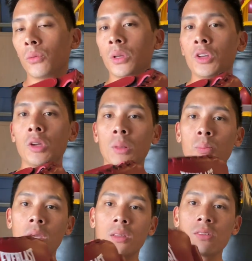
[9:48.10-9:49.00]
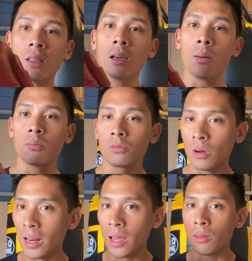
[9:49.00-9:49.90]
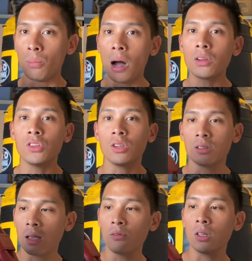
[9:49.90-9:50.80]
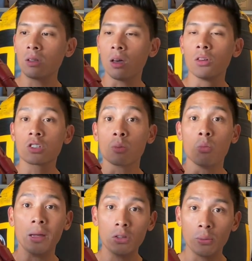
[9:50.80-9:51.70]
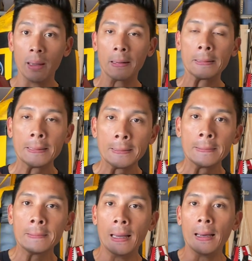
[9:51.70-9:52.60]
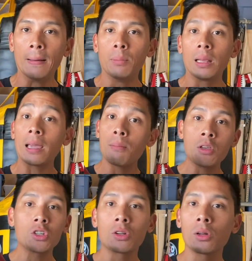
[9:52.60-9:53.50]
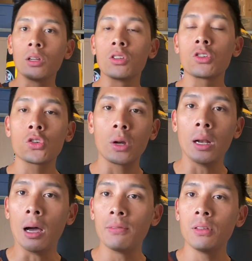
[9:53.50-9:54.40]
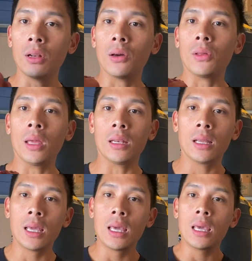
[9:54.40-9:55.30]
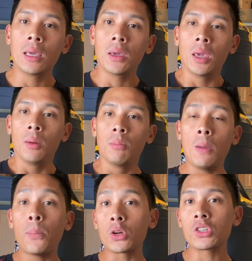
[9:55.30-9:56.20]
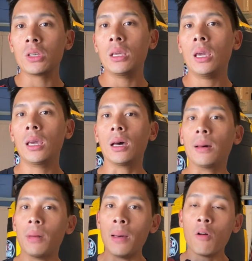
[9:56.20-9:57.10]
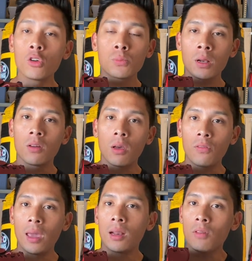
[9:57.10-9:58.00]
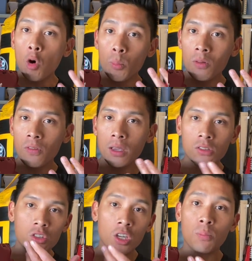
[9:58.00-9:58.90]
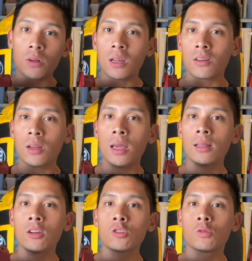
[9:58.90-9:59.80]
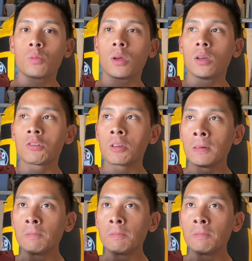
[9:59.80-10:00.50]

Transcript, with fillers: when you get pick this thing up right out of the box, you can definitely tell there's some weight to it. Uh, but like I mentioned earlier, there's a trade-off, you know, and Me personally, um, I've always been a, a fan of open-faced cheek protector headgears just because